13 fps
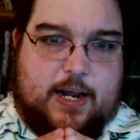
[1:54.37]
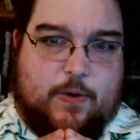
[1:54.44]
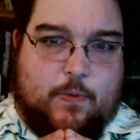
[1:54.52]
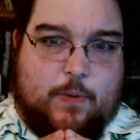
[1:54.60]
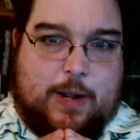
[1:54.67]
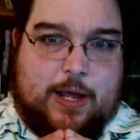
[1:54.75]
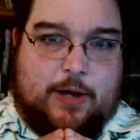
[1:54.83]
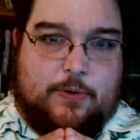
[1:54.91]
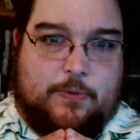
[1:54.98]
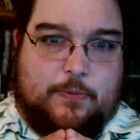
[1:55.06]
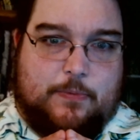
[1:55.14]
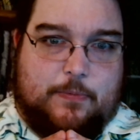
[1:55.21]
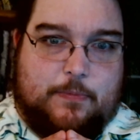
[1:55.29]
Well,
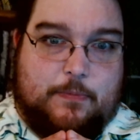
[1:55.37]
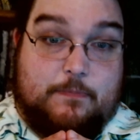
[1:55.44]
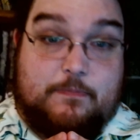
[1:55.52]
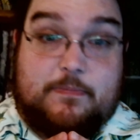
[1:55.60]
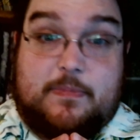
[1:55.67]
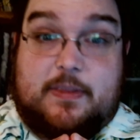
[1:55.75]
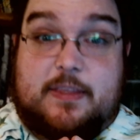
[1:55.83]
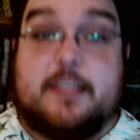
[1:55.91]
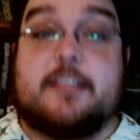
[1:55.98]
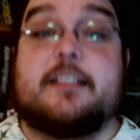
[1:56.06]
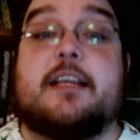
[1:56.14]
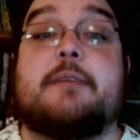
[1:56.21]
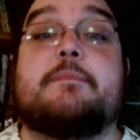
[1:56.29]
this
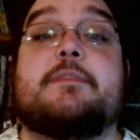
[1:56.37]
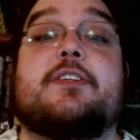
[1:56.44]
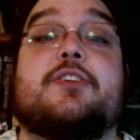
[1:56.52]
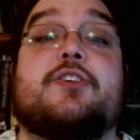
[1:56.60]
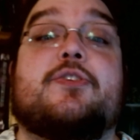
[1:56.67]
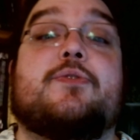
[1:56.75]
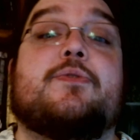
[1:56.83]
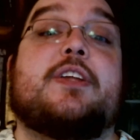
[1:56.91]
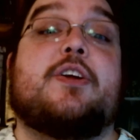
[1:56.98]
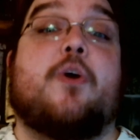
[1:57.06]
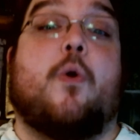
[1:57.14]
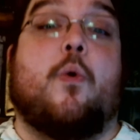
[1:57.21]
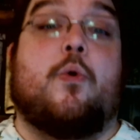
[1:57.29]
comes into the
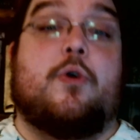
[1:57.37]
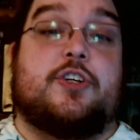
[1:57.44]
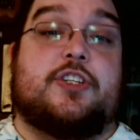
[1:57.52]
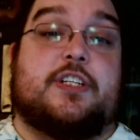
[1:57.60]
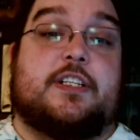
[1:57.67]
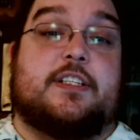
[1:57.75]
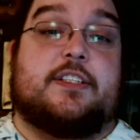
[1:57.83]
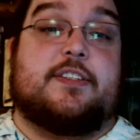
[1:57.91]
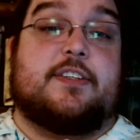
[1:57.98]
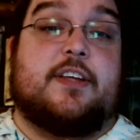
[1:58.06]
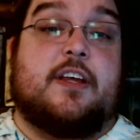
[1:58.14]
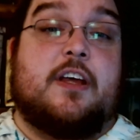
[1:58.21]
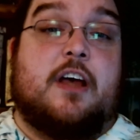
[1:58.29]
origins
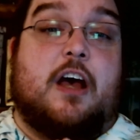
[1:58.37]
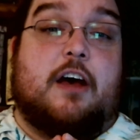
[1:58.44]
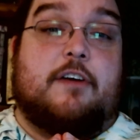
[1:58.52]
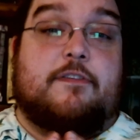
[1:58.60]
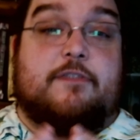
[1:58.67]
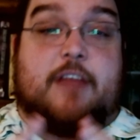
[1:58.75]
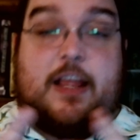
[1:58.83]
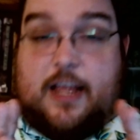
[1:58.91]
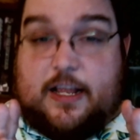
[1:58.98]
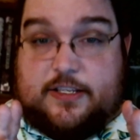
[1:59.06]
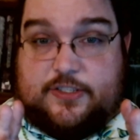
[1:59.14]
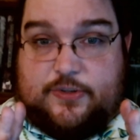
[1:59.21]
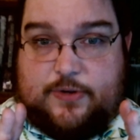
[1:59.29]
of
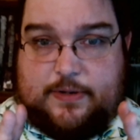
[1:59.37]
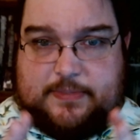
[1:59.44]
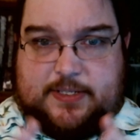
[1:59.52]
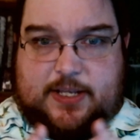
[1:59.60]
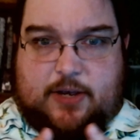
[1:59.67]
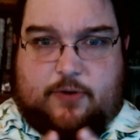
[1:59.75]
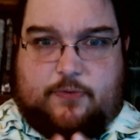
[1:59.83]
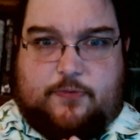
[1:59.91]
Daigotsu himself.